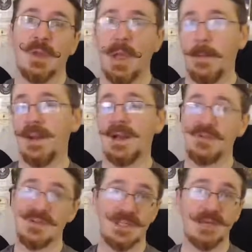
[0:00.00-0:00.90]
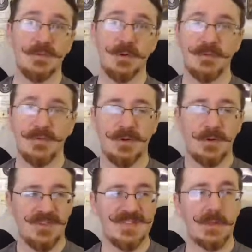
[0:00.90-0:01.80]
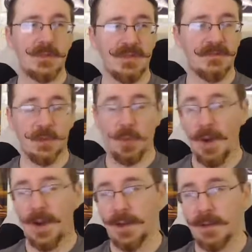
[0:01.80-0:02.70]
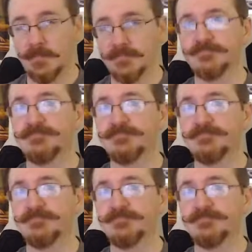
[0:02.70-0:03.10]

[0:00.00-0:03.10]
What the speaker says: I might have to stick with it for a while.